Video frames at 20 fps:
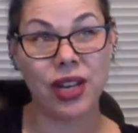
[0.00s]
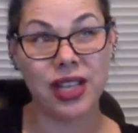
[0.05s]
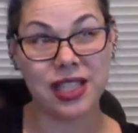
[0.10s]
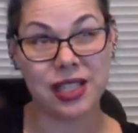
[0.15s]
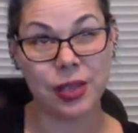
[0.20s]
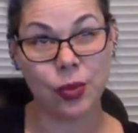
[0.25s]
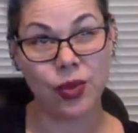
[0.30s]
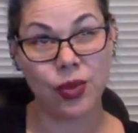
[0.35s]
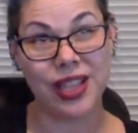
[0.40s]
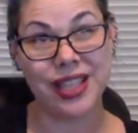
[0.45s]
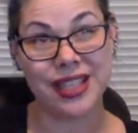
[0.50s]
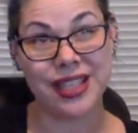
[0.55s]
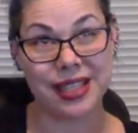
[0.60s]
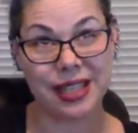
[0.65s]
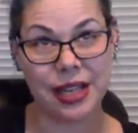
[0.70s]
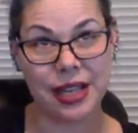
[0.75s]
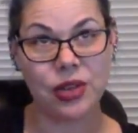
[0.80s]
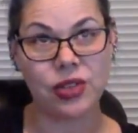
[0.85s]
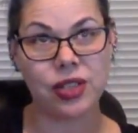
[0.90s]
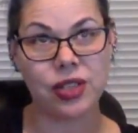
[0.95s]
It's the one that
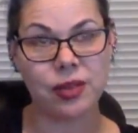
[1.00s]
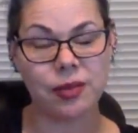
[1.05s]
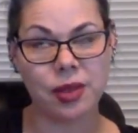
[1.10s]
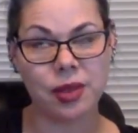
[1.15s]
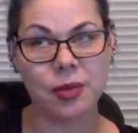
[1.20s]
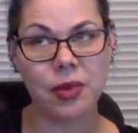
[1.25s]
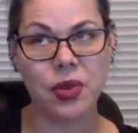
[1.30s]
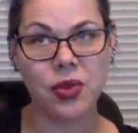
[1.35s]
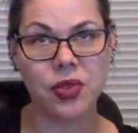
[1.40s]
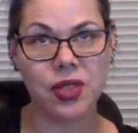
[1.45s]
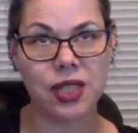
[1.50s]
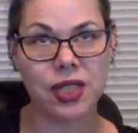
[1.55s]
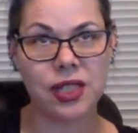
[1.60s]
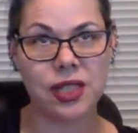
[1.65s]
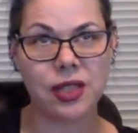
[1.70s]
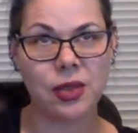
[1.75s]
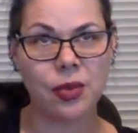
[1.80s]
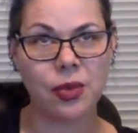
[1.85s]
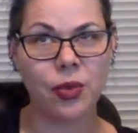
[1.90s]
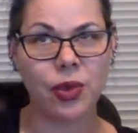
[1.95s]
scares him the most
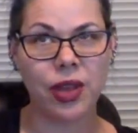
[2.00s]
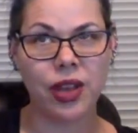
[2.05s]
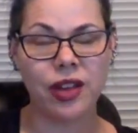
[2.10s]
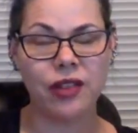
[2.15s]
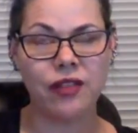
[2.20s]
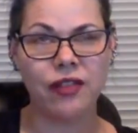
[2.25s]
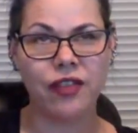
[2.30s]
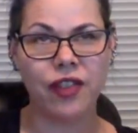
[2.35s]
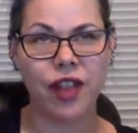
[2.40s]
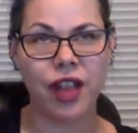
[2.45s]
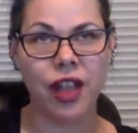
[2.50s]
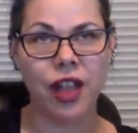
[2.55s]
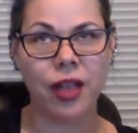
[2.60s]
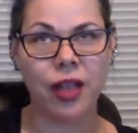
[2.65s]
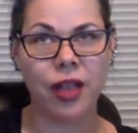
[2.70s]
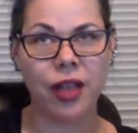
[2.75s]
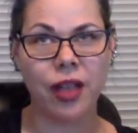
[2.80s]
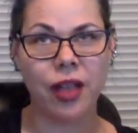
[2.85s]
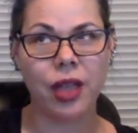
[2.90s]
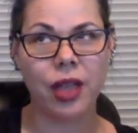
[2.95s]
is the one
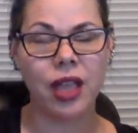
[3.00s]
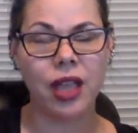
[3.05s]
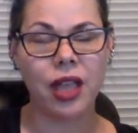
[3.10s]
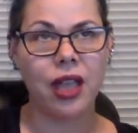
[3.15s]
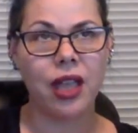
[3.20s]
from,